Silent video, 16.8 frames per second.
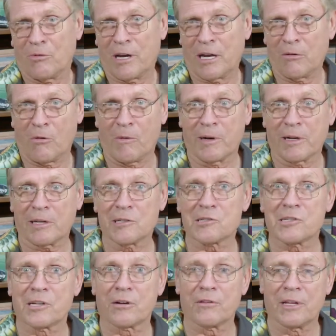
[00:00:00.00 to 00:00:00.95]
Why do I want to
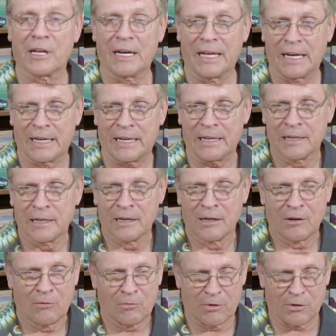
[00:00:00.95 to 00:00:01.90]
consider the lily?
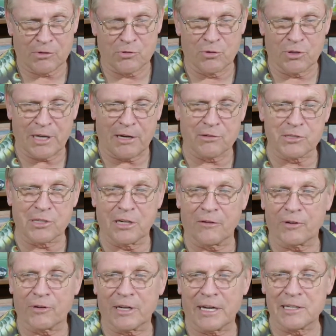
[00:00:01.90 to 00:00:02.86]
Well, there are 2,000
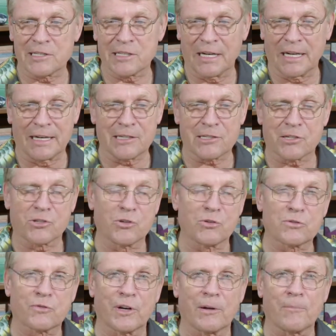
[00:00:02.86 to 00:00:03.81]
different kinds of lilies to
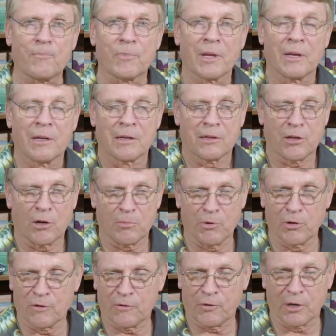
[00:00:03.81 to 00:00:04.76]
choose from. They're
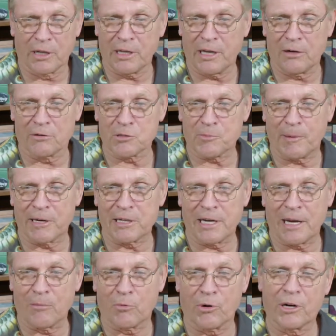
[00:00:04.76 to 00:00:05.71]
beautiful, and they don't spend
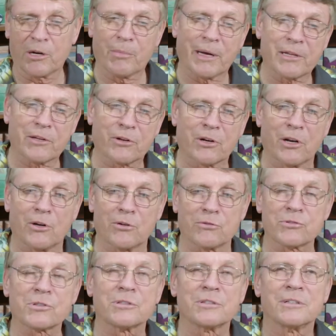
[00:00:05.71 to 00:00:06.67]
time worrying about their
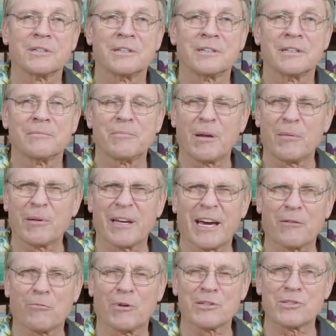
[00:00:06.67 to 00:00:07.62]
clothes. Maybe
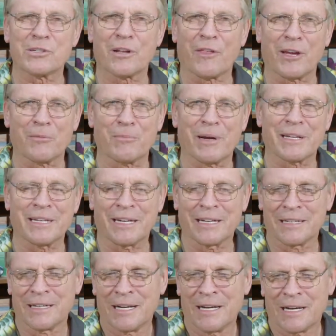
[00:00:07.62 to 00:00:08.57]
God wants you to think about
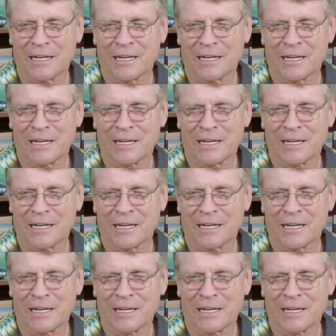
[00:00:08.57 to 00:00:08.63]
that.